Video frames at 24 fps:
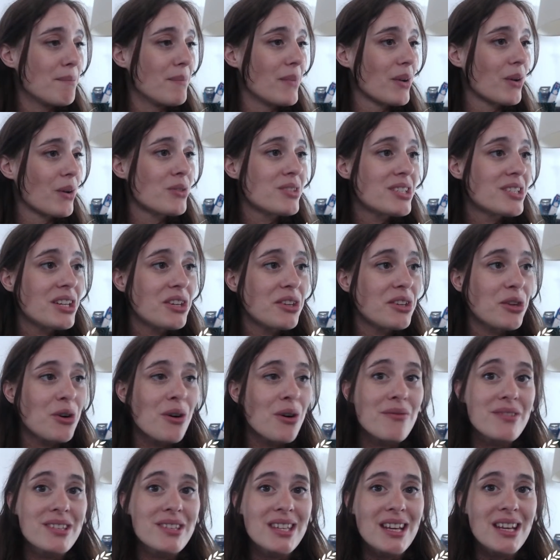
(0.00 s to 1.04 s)
continue the
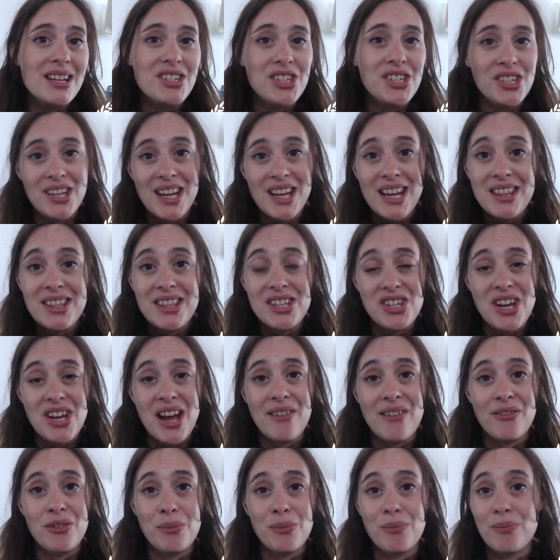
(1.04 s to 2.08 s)
conversation in the
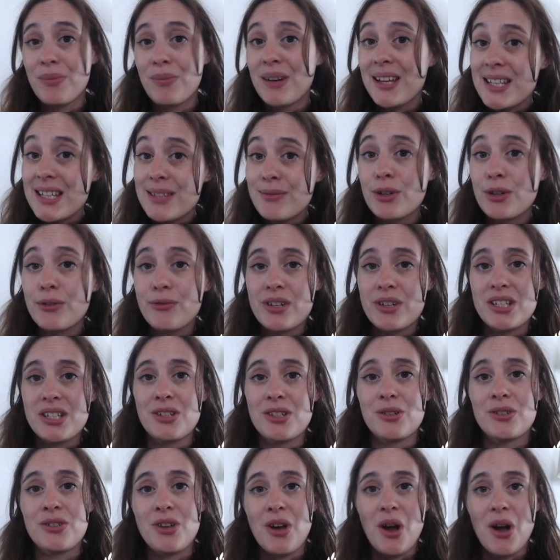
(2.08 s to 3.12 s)
chat room, please feel free to
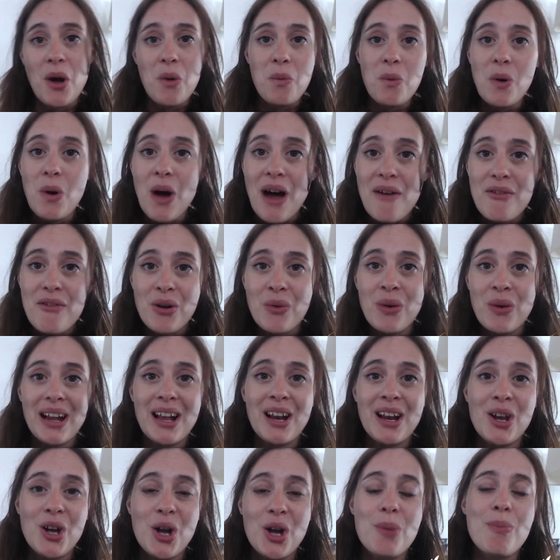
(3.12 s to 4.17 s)
do so. I will have a quick
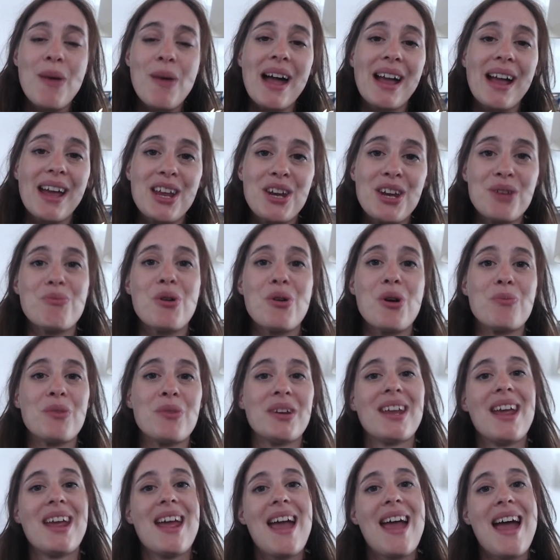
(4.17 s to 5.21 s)
look back in a moment
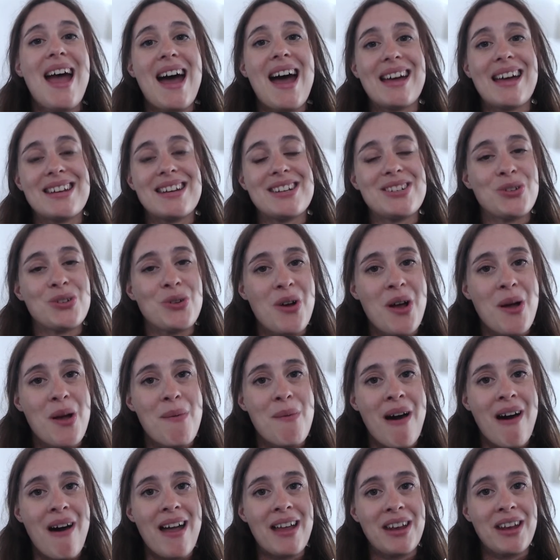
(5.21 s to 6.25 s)
and talk
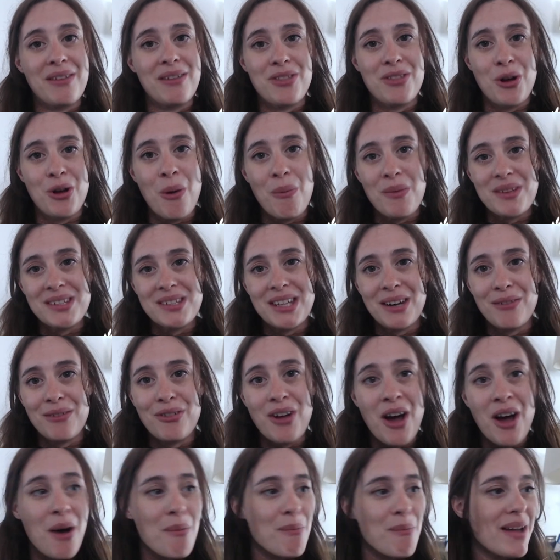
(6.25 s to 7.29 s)
about any of the comments that have
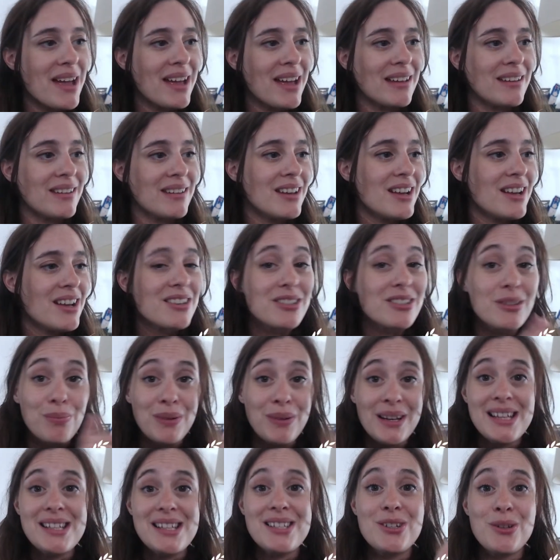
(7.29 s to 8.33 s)
come in. So
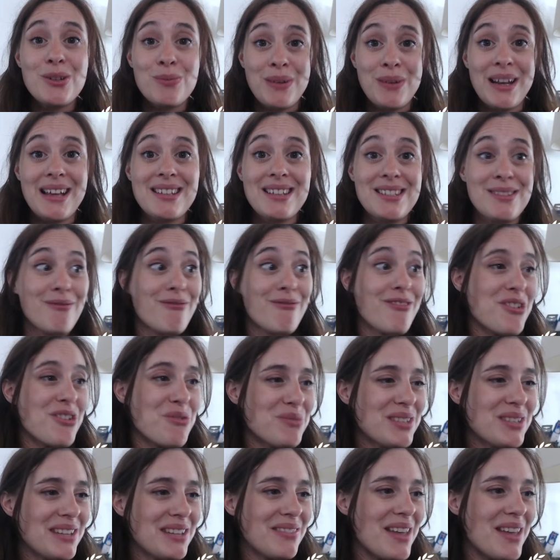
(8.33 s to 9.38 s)
please do place some
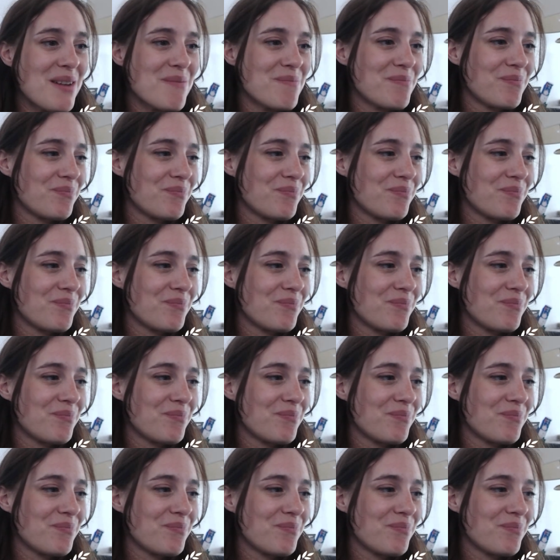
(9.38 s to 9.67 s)
films in there.